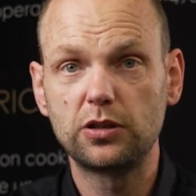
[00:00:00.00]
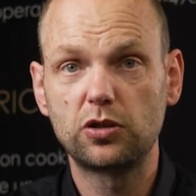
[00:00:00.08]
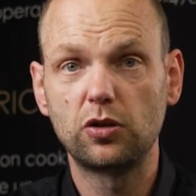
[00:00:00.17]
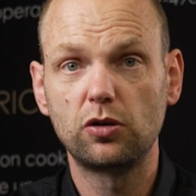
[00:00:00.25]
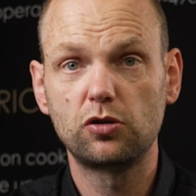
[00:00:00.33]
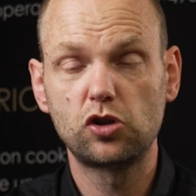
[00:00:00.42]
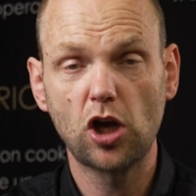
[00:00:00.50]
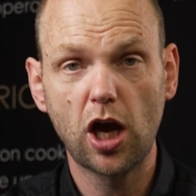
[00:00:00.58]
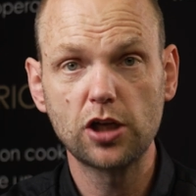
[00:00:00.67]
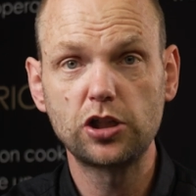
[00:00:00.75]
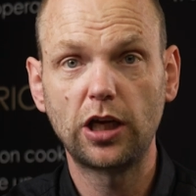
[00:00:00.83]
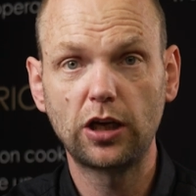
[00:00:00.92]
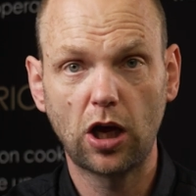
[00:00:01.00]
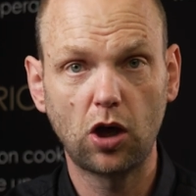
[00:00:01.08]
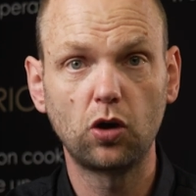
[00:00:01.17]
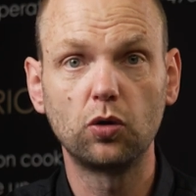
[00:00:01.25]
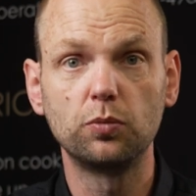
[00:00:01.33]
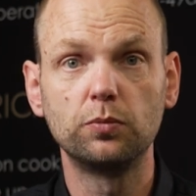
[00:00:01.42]
to charge at
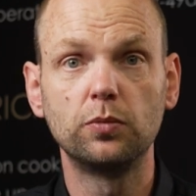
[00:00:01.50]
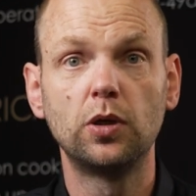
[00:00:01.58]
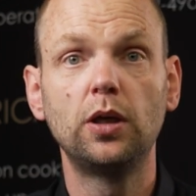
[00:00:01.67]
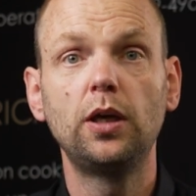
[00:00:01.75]
home,